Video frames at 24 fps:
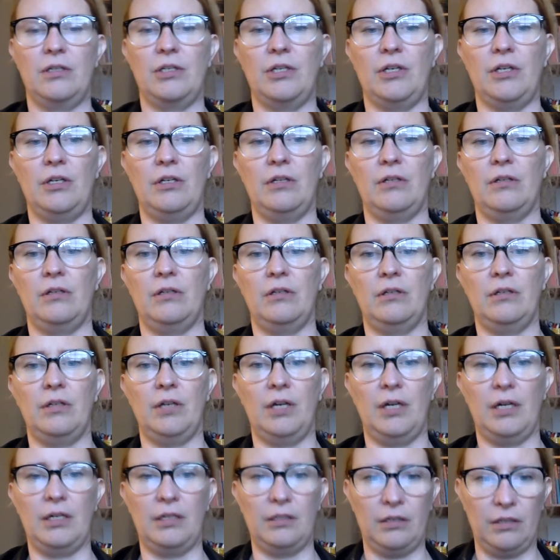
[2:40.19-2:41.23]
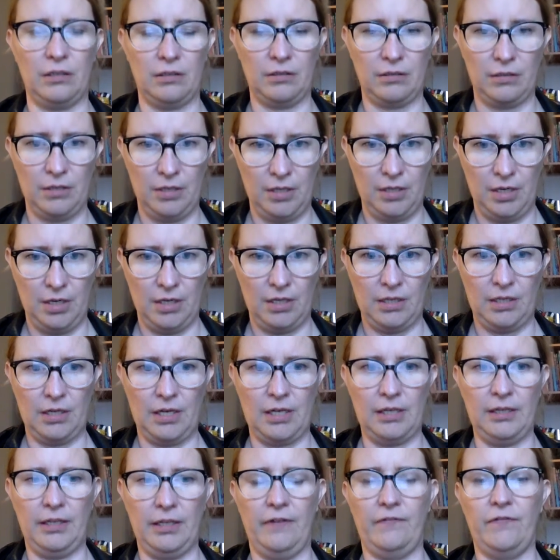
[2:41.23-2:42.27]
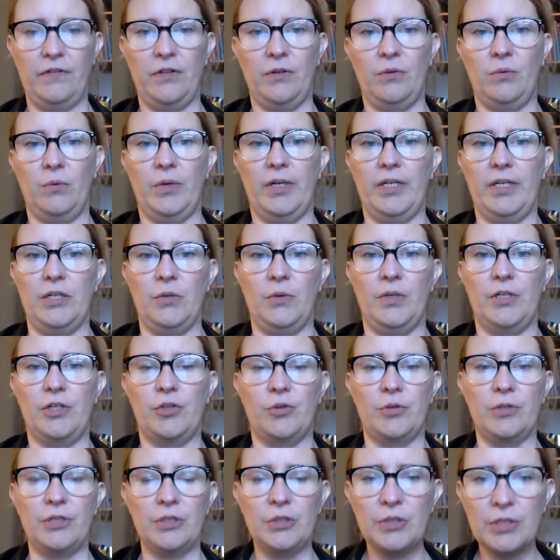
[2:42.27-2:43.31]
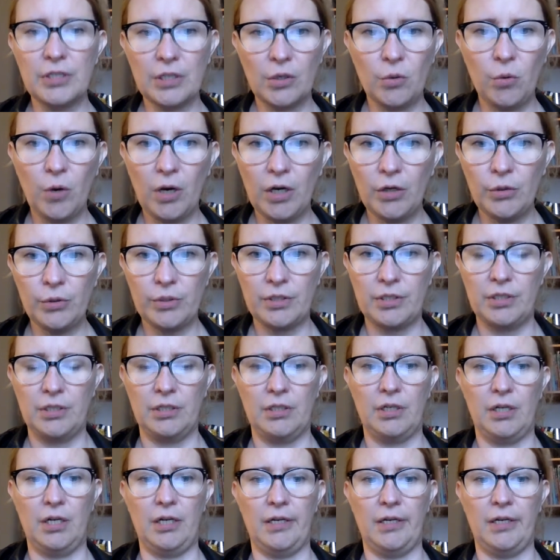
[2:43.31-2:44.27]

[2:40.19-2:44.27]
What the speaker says: See, I love the way you introduce the quote,